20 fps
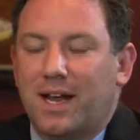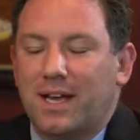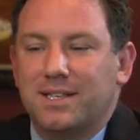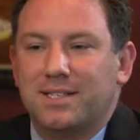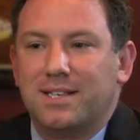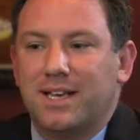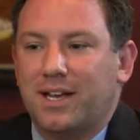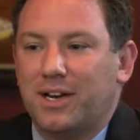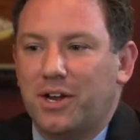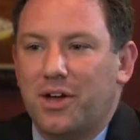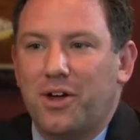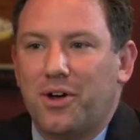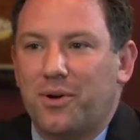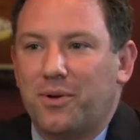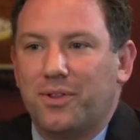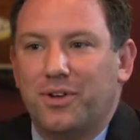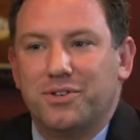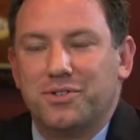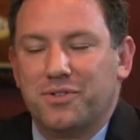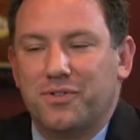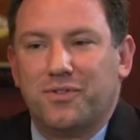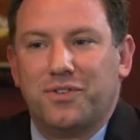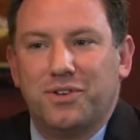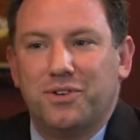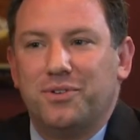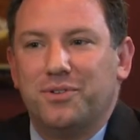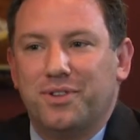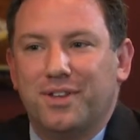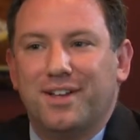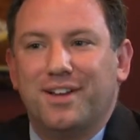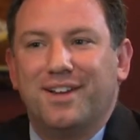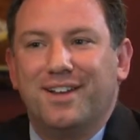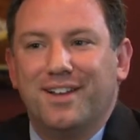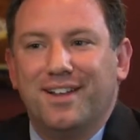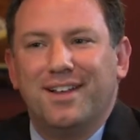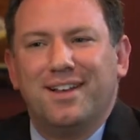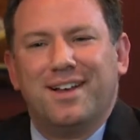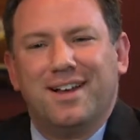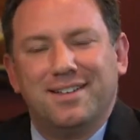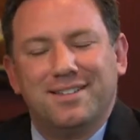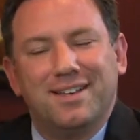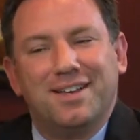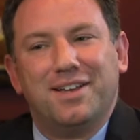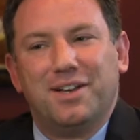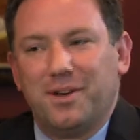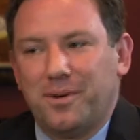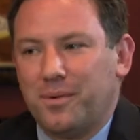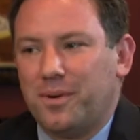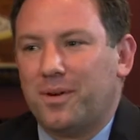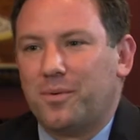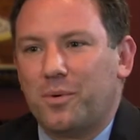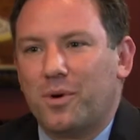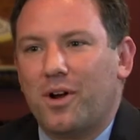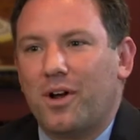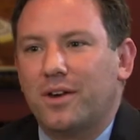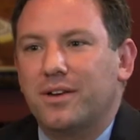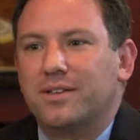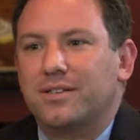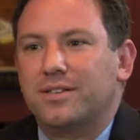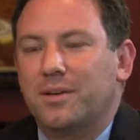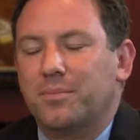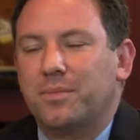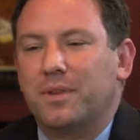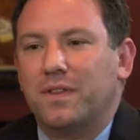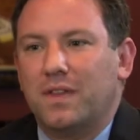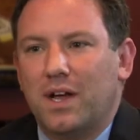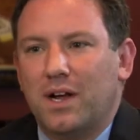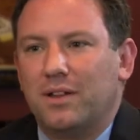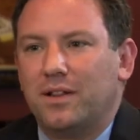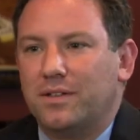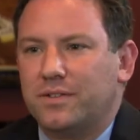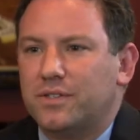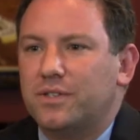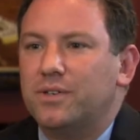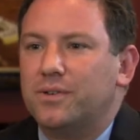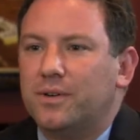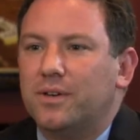I say no, there's a few that I say, you know what, we're onto something there, let's do